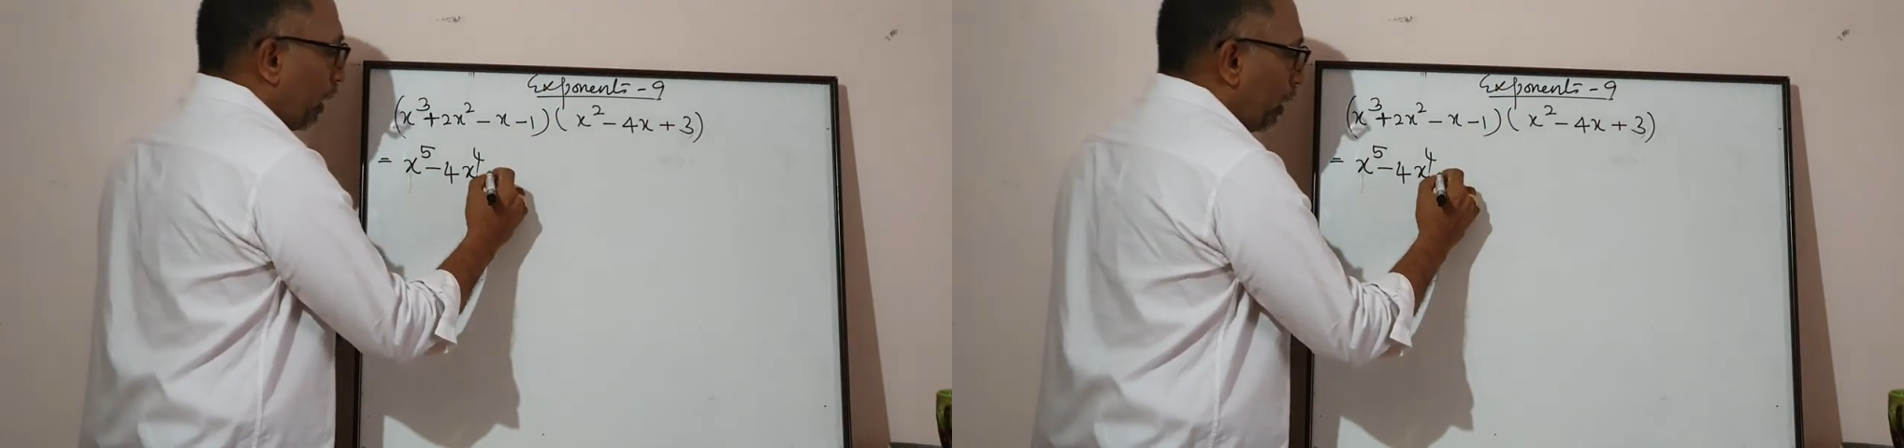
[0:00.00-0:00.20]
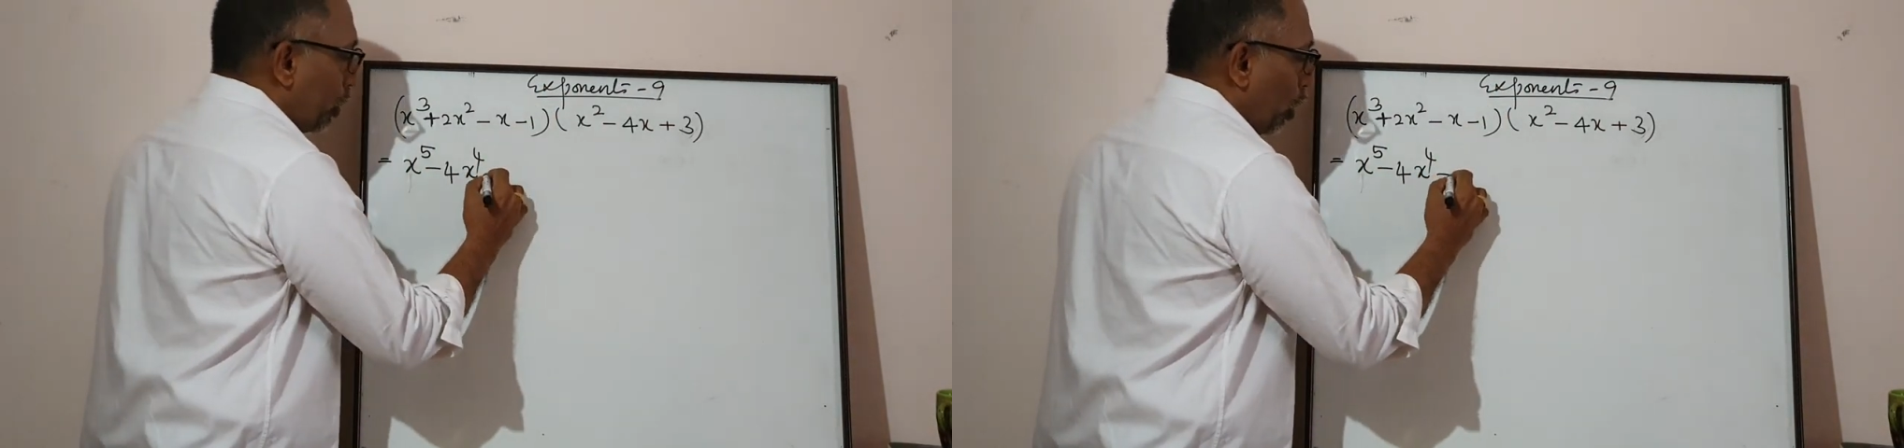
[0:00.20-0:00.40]

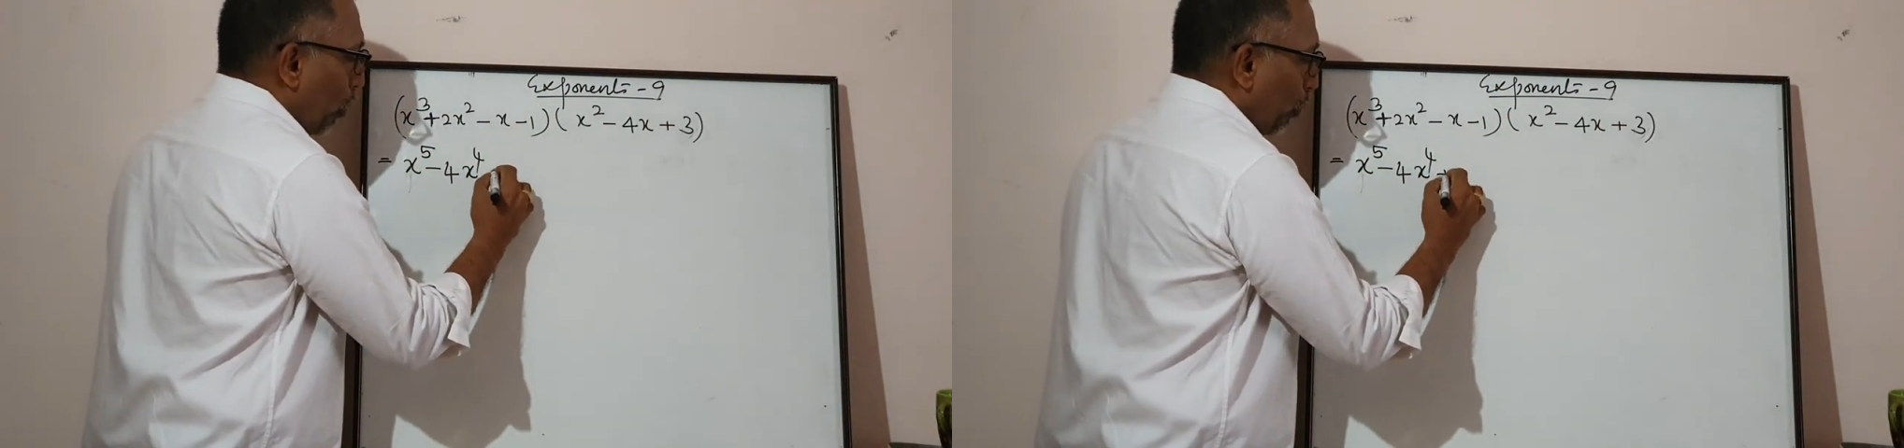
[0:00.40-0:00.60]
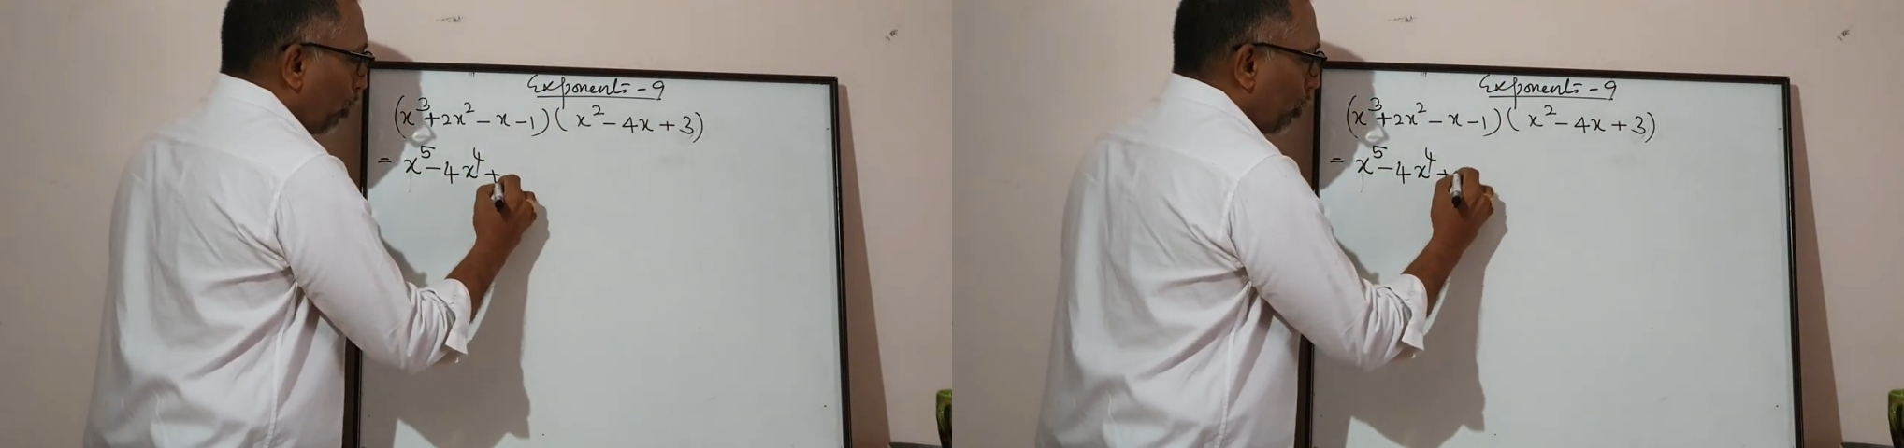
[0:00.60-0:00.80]
3 is
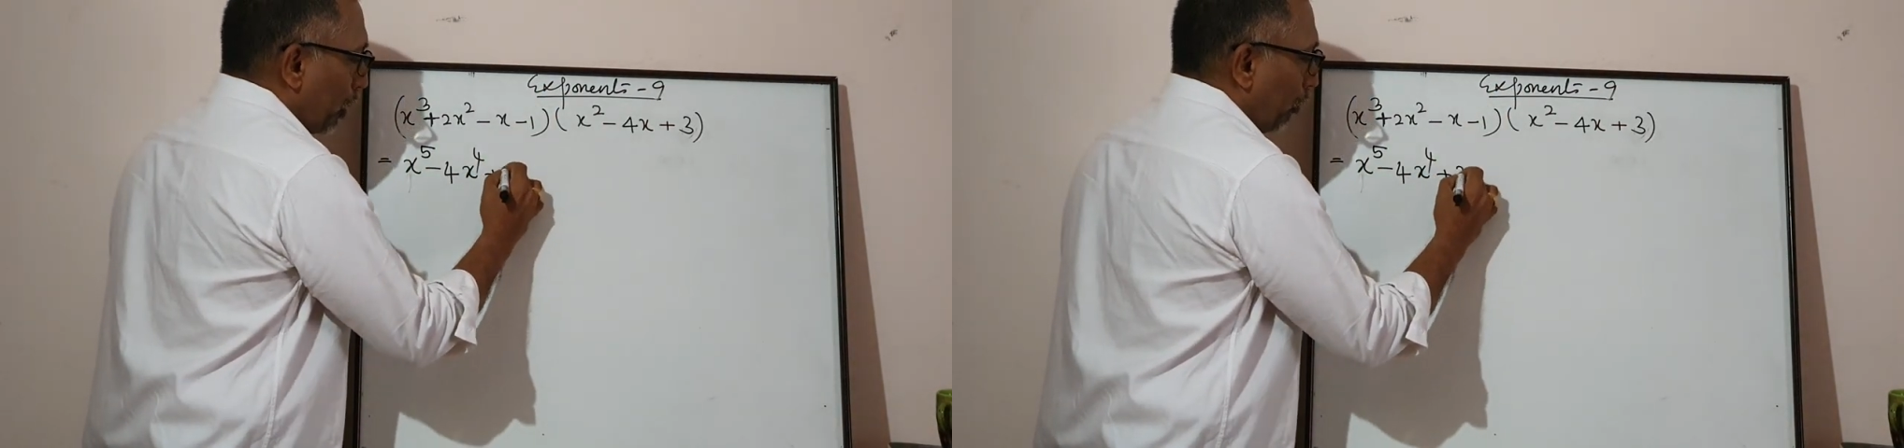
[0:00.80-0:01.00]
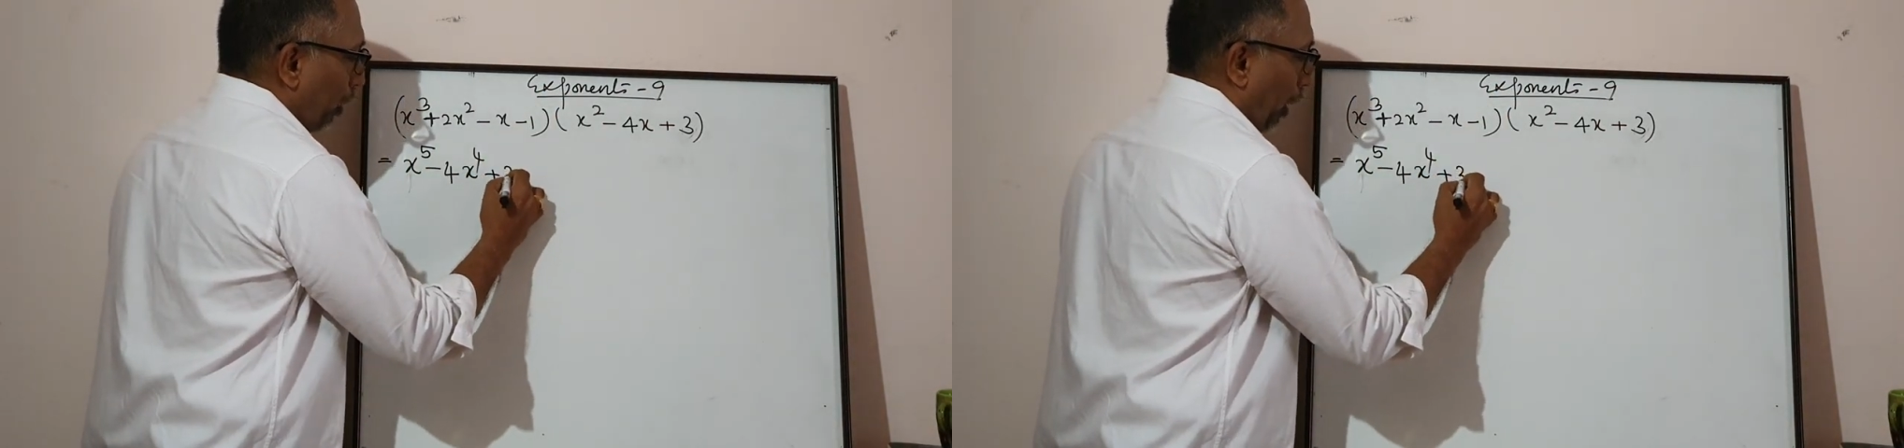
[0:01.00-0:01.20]

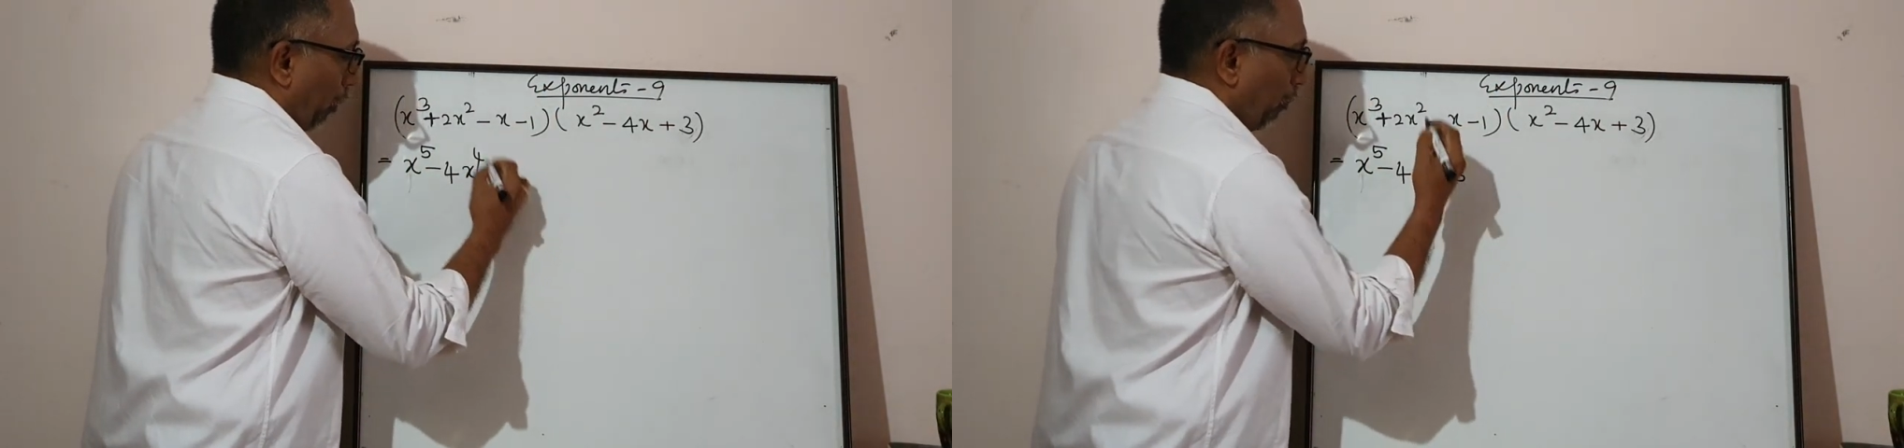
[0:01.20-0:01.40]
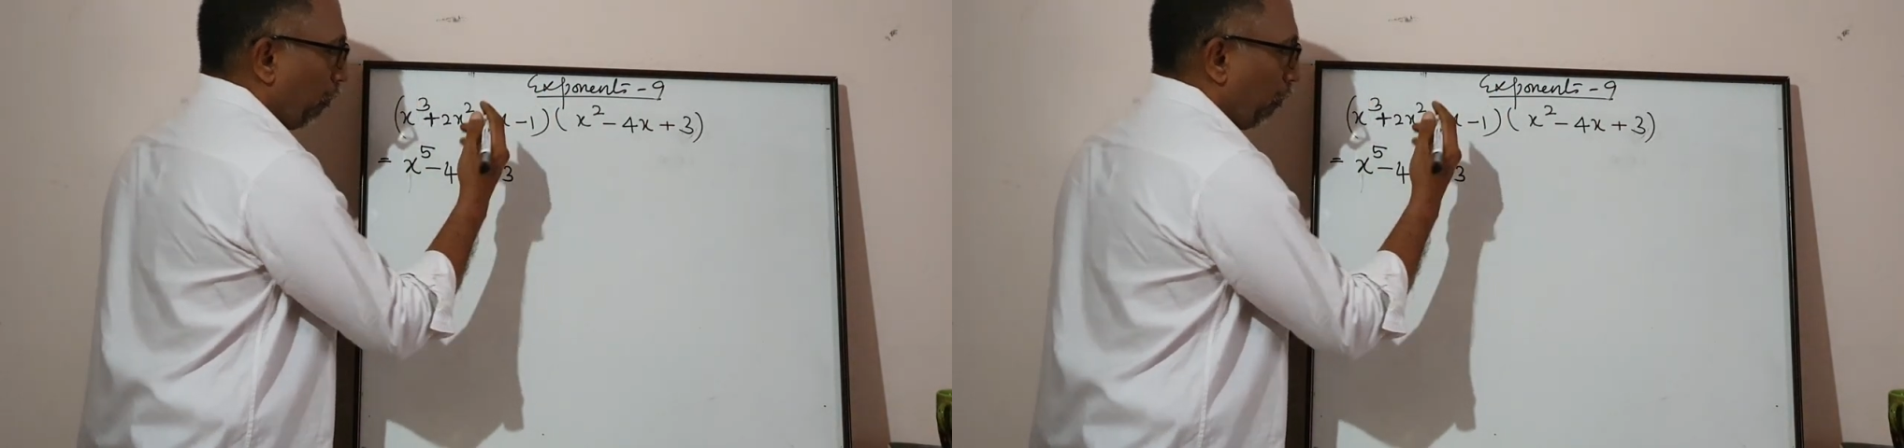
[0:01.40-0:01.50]
positive 3.